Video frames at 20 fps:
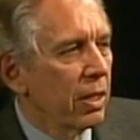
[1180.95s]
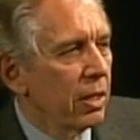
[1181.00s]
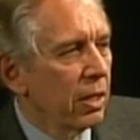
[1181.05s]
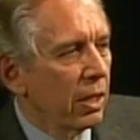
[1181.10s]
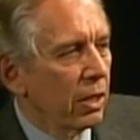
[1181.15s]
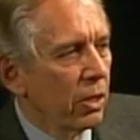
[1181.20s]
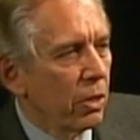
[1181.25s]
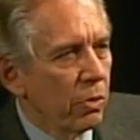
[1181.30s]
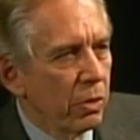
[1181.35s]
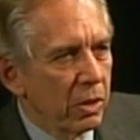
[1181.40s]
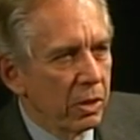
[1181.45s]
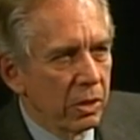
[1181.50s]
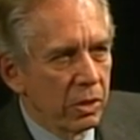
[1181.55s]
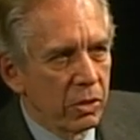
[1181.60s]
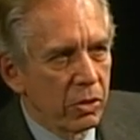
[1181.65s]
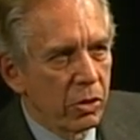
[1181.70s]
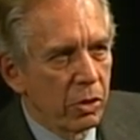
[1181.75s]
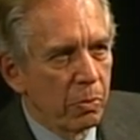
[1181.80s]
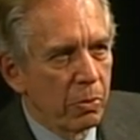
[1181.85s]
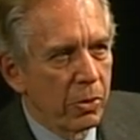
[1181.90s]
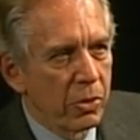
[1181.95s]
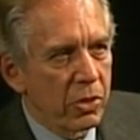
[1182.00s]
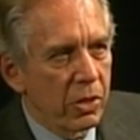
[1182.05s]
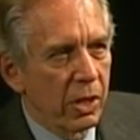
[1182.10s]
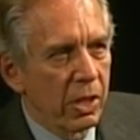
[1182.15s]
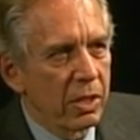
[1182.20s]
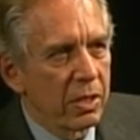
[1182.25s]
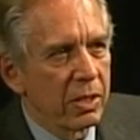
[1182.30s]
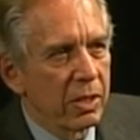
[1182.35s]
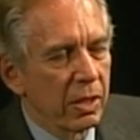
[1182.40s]
then they go into the
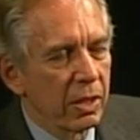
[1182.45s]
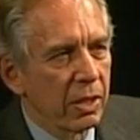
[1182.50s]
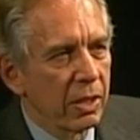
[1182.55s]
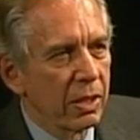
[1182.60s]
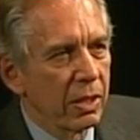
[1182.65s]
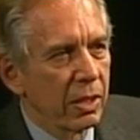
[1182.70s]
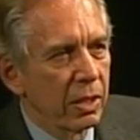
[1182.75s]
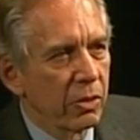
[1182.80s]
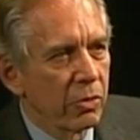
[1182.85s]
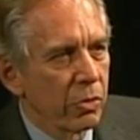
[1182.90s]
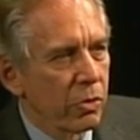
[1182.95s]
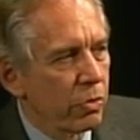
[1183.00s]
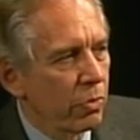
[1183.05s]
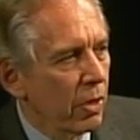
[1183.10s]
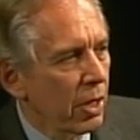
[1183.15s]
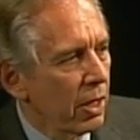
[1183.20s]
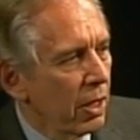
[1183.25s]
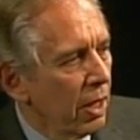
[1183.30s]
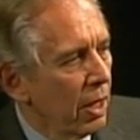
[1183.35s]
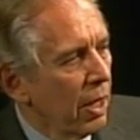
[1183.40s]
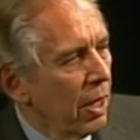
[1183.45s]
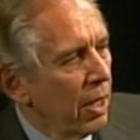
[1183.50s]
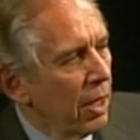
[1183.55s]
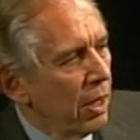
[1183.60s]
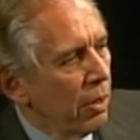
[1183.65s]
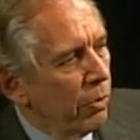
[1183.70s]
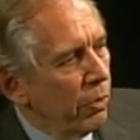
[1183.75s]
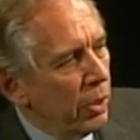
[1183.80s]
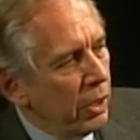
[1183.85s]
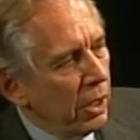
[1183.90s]
2% interest rate.
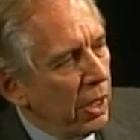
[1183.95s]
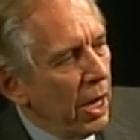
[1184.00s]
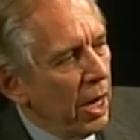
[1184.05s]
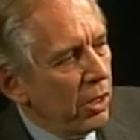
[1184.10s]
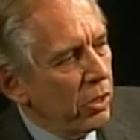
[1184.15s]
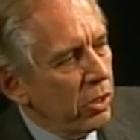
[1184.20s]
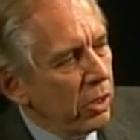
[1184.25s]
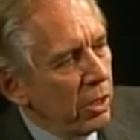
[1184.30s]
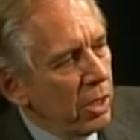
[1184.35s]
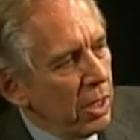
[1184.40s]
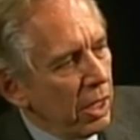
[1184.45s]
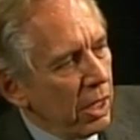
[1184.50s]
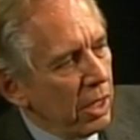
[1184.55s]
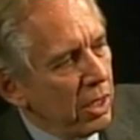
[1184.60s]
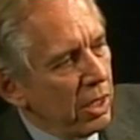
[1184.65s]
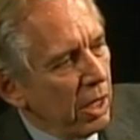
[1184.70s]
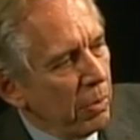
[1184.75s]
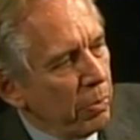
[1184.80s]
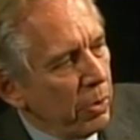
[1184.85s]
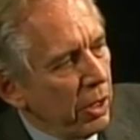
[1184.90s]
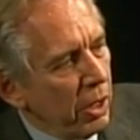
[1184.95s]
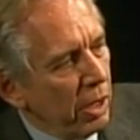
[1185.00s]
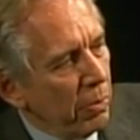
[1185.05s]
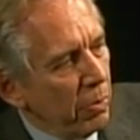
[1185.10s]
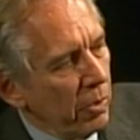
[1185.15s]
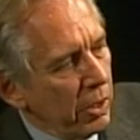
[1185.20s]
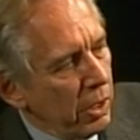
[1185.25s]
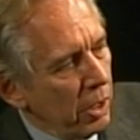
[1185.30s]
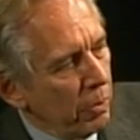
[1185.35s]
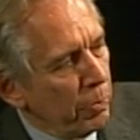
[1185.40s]
We could actually end up
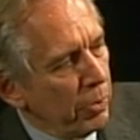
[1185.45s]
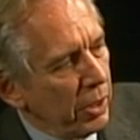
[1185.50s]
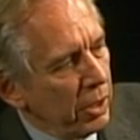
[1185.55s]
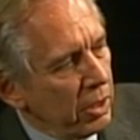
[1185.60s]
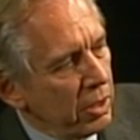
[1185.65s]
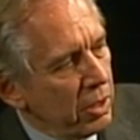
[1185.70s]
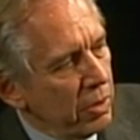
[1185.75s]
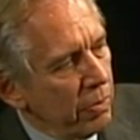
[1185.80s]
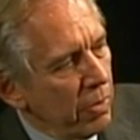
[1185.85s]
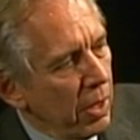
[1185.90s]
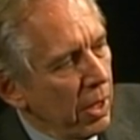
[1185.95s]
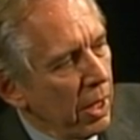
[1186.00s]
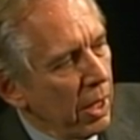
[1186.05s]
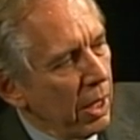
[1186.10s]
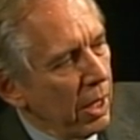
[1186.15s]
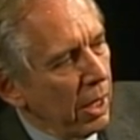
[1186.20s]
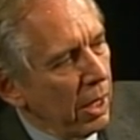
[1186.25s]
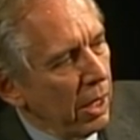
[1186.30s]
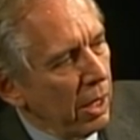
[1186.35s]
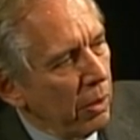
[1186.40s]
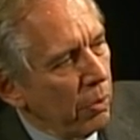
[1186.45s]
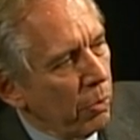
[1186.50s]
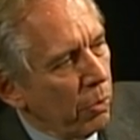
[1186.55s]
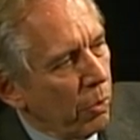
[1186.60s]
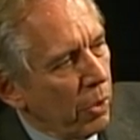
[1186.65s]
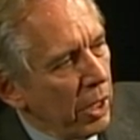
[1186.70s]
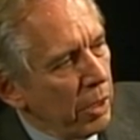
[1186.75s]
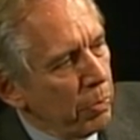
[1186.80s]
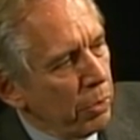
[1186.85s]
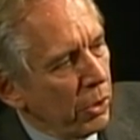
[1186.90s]
helping
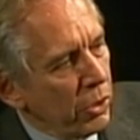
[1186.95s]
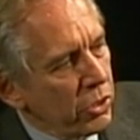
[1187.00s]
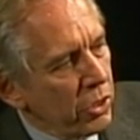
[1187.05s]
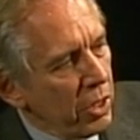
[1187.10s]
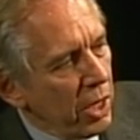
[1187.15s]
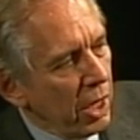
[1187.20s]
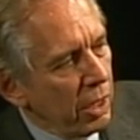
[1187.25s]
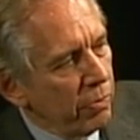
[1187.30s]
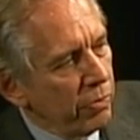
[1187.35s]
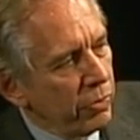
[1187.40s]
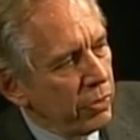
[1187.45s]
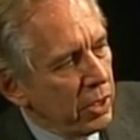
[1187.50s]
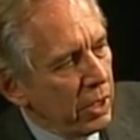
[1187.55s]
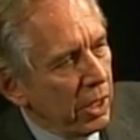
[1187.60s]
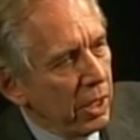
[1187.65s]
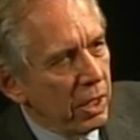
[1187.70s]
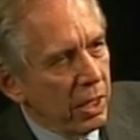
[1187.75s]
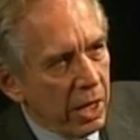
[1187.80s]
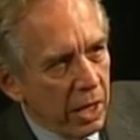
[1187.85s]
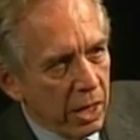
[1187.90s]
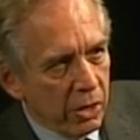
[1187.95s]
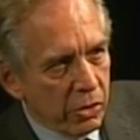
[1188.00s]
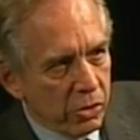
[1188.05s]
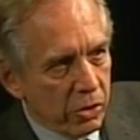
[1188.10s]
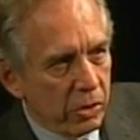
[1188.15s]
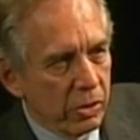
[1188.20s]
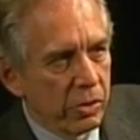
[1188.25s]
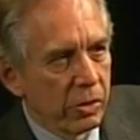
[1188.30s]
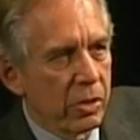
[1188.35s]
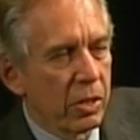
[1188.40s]
1 person out of 10
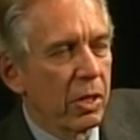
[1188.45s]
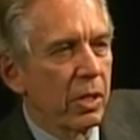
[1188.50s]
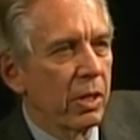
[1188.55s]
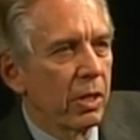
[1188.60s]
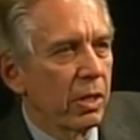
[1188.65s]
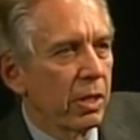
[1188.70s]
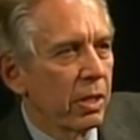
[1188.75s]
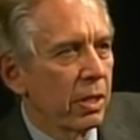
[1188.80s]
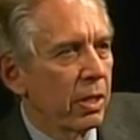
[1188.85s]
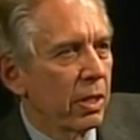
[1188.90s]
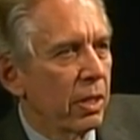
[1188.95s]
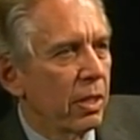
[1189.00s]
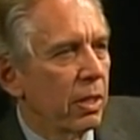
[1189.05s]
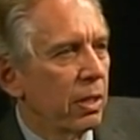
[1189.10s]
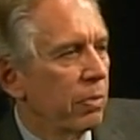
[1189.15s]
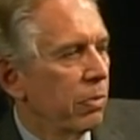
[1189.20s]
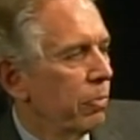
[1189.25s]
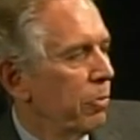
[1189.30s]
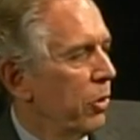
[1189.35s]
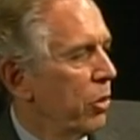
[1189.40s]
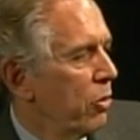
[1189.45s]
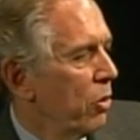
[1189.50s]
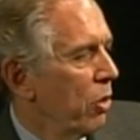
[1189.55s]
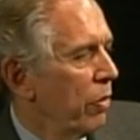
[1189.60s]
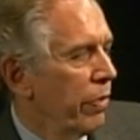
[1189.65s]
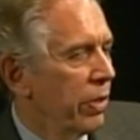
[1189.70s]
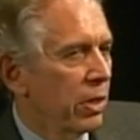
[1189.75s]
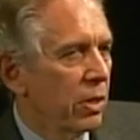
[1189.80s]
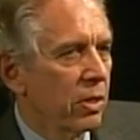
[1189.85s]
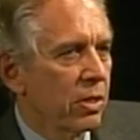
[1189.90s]
households here in
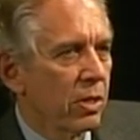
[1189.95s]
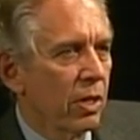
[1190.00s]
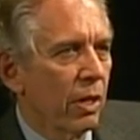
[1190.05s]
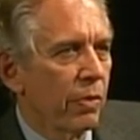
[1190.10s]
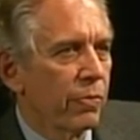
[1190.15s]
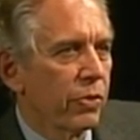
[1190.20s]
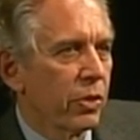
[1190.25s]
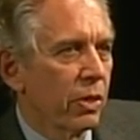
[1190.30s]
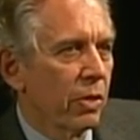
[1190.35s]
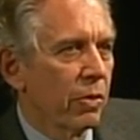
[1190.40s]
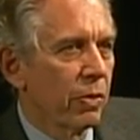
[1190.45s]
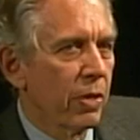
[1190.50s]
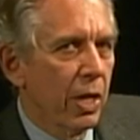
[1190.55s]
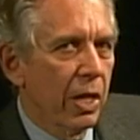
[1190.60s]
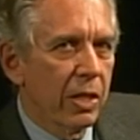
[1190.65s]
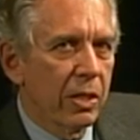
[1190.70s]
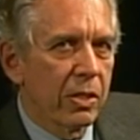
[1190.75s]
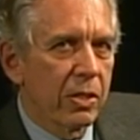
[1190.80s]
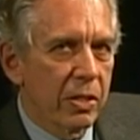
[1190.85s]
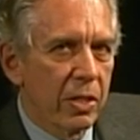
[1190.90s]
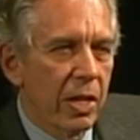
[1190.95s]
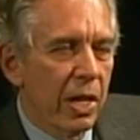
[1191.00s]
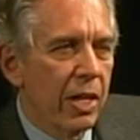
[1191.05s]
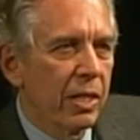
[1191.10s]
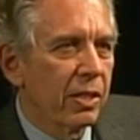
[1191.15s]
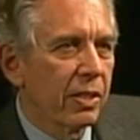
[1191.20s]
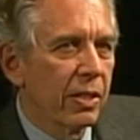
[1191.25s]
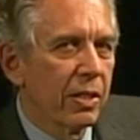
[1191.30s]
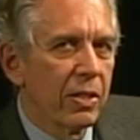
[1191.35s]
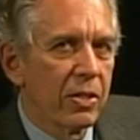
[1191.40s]
Monrovia itself. So that is
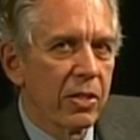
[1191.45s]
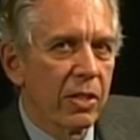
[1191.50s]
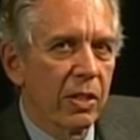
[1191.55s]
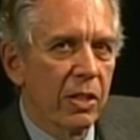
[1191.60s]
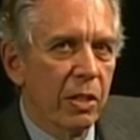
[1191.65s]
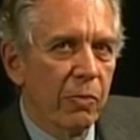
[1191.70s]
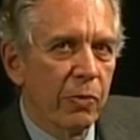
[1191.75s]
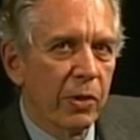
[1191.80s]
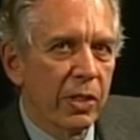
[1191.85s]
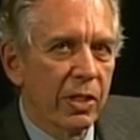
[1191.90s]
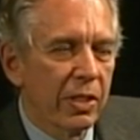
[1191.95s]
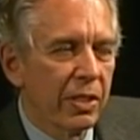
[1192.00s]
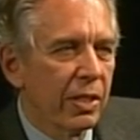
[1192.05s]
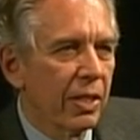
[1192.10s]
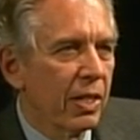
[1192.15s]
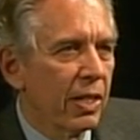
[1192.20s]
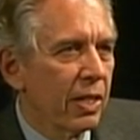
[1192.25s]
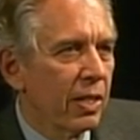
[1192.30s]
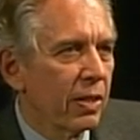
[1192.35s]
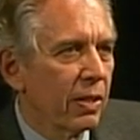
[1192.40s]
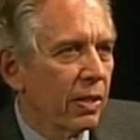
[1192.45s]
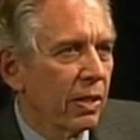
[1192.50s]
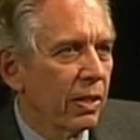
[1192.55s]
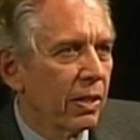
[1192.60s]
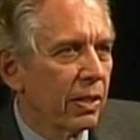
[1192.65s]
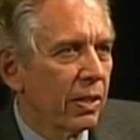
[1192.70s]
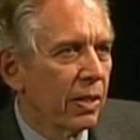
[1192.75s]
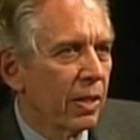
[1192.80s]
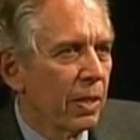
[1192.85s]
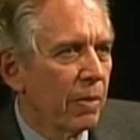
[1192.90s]
not insignificant, and I
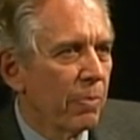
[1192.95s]
think